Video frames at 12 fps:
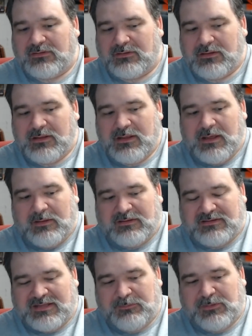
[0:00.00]
And
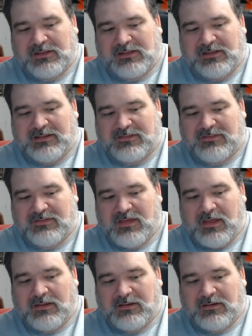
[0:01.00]
typically it's
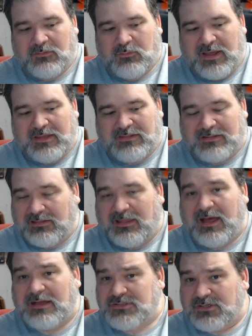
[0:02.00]
done in a way that's
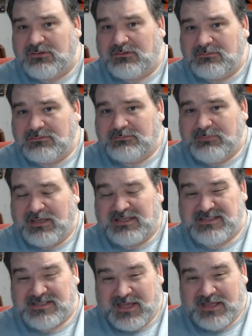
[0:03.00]
logical, makes
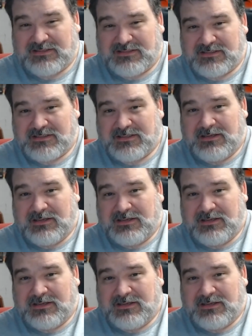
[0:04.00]
sense.